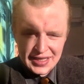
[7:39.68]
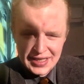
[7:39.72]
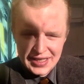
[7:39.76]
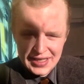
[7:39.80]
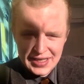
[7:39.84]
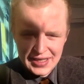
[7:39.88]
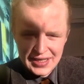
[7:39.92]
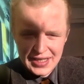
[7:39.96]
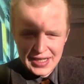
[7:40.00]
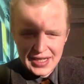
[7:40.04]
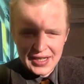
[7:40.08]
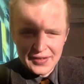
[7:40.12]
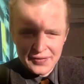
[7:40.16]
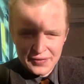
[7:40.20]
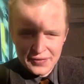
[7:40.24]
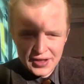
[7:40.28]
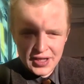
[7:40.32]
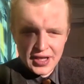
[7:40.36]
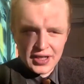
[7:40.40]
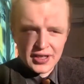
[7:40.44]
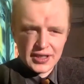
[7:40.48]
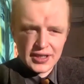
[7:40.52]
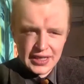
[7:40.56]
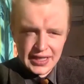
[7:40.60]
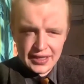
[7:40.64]
yeah,
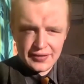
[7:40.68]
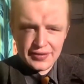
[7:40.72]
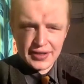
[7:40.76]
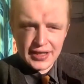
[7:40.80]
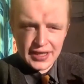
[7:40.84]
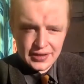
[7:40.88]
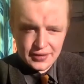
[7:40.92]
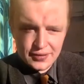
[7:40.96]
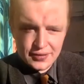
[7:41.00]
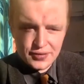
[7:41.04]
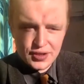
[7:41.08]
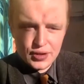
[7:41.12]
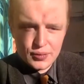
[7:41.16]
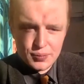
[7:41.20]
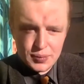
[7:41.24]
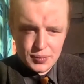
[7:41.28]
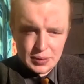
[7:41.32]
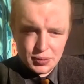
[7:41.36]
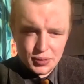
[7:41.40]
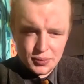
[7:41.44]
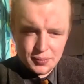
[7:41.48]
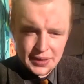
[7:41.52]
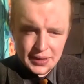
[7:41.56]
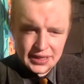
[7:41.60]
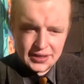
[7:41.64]
luckily I've had a few people
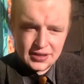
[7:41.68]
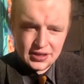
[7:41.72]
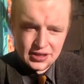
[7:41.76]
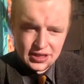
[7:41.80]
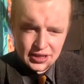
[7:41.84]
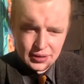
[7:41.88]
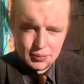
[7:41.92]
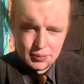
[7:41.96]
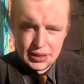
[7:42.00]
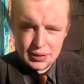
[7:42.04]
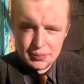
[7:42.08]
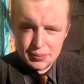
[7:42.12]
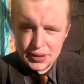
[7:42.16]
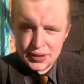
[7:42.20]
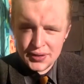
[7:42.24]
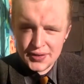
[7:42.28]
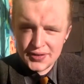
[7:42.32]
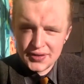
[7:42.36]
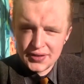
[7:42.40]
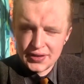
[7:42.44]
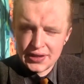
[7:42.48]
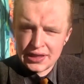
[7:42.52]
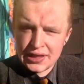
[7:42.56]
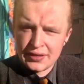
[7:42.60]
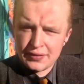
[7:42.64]
messaging me about
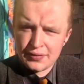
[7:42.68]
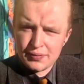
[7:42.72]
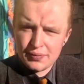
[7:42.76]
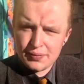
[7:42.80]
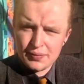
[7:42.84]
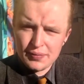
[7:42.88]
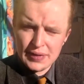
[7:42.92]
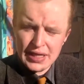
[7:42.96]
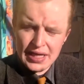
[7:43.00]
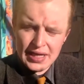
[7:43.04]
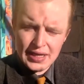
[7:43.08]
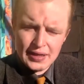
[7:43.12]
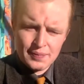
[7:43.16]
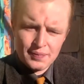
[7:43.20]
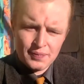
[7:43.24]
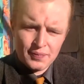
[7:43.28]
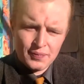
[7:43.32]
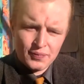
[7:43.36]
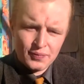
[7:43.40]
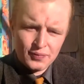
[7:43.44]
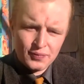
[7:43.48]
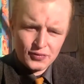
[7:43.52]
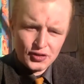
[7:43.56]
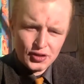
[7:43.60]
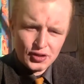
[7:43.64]
kind of
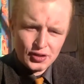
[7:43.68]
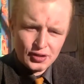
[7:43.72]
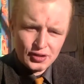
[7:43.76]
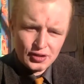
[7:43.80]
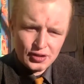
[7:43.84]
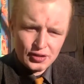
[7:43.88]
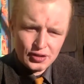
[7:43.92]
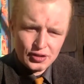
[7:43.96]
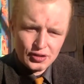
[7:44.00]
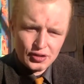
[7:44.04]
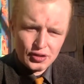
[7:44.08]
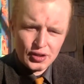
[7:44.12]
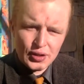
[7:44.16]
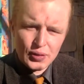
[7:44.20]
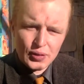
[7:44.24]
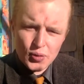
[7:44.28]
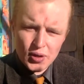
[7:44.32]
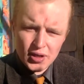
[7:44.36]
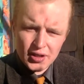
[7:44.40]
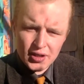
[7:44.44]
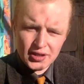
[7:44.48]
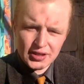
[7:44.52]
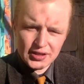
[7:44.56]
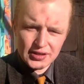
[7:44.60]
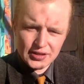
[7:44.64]
doing
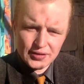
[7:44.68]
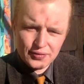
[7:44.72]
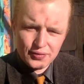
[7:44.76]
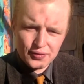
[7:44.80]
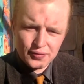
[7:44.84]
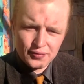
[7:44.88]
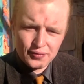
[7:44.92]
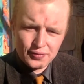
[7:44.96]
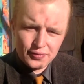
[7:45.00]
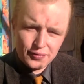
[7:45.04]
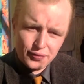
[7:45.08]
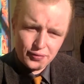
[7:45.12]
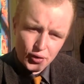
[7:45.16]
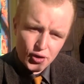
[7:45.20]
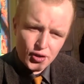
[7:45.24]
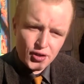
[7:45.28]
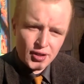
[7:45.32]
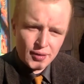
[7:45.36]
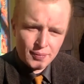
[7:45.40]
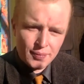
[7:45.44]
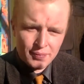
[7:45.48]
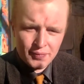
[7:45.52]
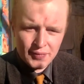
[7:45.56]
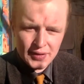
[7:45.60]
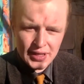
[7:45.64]
works for
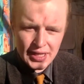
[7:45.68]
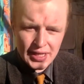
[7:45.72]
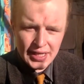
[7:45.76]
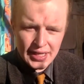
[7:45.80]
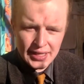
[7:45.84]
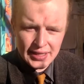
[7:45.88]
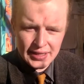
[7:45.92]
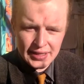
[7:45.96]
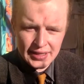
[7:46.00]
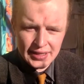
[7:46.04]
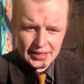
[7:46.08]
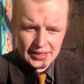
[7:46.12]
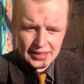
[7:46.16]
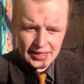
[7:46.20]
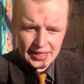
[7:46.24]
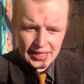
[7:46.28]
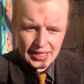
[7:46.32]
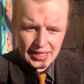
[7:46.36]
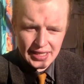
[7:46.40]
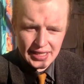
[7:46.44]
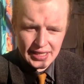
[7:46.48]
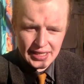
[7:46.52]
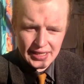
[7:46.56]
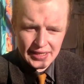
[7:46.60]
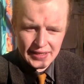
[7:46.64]
them, and
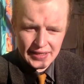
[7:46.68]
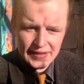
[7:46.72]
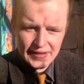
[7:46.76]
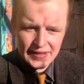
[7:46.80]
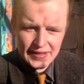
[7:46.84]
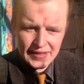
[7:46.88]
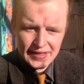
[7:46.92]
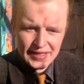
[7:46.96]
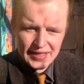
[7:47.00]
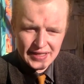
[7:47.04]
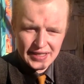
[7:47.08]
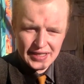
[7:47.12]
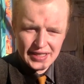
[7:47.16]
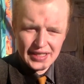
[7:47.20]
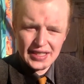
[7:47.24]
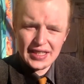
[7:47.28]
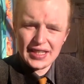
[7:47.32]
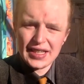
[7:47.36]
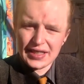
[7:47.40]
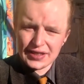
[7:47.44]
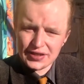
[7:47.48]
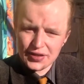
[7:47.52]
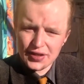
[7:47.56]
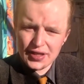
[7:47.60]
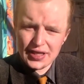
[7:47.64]
yeah,
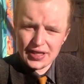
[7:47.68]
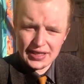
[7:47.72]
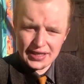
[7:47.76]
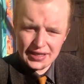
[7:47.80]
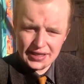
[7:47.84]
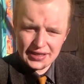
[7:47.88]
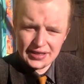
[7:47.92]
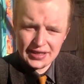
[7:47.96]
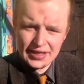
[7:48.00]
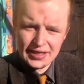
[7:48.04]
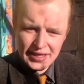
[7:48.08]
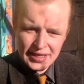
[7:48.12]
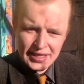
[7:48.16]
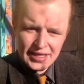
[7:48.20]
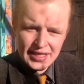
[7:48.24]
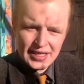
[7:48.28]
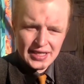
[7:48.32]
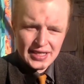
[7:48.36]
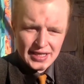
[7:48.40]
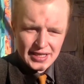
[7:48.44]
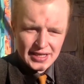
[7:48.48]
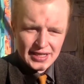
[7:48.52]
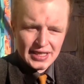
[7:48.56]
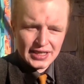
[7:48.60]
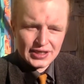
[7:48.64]
so
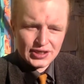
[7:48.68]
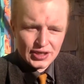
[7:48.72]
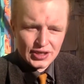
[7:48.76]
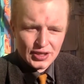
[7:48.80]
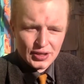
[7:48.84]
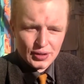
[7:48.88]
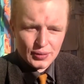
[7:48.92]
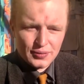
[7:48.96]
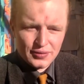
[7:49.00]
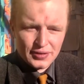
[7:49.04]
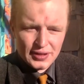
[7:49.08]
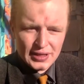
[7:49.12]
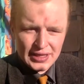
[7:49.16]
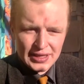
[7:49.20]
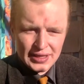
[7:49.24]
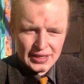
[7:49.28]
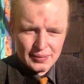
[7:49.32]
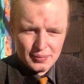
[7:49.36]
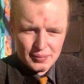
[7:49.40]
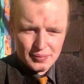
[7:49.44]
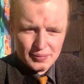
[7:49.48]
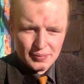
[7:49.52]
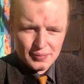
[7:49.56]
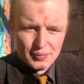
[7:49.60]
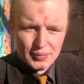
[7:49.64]
that should hopefully
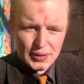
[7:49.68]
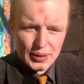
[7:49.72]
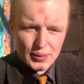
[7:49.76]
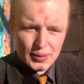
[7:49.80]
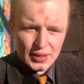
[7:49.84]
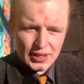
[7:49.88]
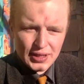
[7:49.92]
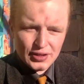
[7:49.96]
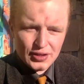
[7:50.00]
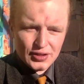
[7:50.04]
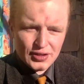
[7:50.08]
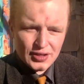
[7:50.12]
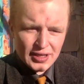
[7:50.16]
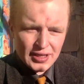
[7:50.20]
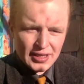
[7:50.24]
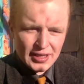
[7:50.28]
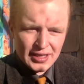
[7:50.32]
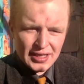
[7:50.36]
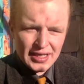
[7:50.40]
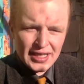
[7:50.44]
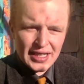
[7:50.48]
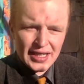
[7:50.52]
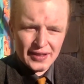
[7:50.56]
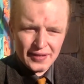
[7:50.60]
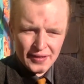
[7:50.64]
be quite good. And
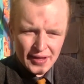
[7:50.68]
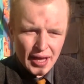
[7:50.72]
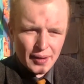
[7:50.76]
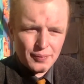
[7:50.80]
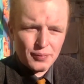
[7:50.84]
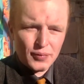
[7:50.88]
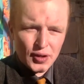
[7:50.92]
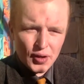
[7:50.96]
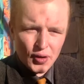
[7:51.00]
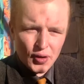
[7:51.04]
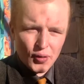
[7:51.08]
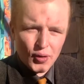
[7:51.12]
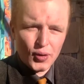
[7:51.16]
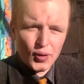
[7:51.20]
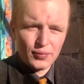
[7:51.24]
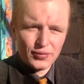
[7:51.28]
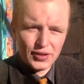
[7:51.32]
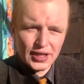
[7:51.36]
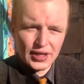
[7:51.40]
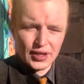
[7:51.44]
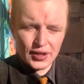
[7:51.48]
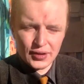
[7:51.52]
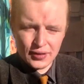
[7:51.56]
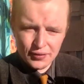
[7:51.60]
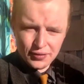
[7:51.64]
yeah, I'm hopefully
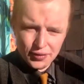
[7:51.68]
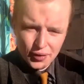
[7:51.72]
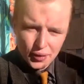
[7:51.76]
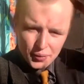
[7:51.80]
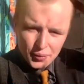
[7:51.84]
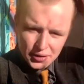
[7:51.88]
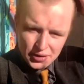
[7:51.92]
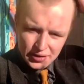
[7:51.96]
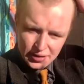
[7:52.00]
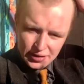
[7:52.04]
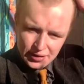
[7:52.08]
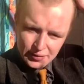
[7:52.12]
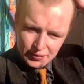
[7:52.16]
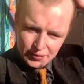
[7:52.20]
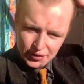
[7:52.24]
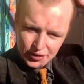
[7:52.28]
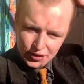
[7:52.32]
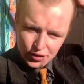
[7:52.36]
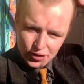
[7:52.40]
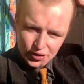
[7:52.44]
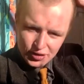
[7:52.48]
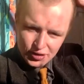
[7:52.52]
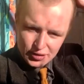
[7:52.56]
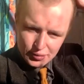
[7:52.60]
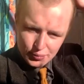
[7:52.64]
looking forward to
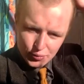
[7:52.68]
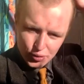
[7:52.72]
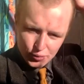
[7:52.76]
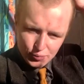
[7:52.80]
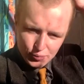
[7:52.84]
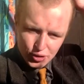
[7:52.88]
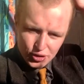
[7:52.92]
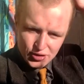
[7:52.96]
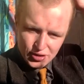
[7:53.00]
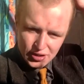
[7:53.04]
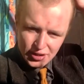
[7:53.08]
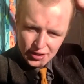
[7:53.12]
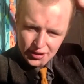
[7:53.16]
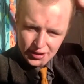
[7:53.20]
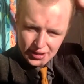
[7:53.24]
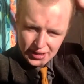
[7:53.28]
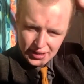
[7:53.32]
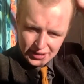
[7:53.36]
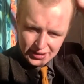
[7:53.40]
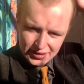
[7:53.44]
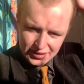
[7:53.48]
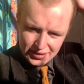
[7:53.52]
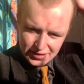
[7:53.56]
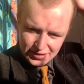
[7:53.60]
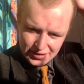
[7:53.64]
doing some more music
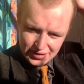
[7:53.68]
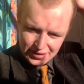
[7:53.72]
things